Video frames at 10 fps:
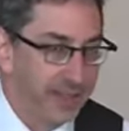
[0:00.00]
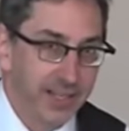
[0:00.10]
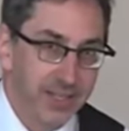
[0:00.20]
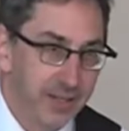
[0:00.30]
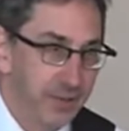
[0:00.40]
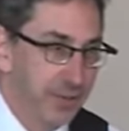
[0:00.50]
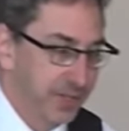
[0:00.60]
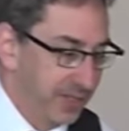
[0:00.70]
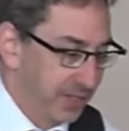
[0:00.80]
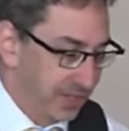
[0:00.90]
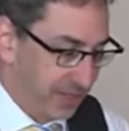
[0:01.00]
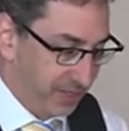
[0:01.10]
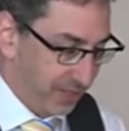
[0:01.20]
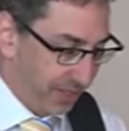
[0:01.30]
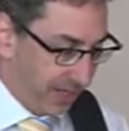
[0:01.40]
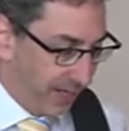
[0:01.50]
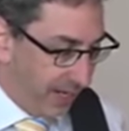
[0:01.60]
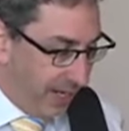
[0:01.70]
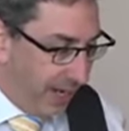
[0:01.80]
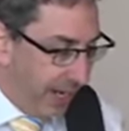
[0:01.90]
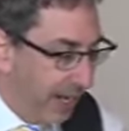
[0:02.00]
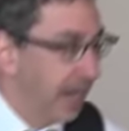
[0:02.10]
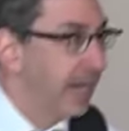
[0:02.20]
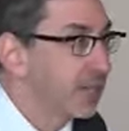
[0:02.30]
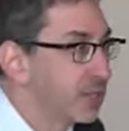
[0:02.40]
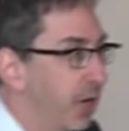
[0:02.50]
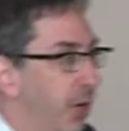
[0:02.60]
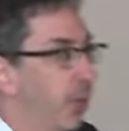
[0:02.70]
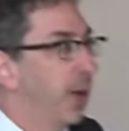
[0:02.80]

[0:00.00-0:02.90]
Thank you, Chuck. So,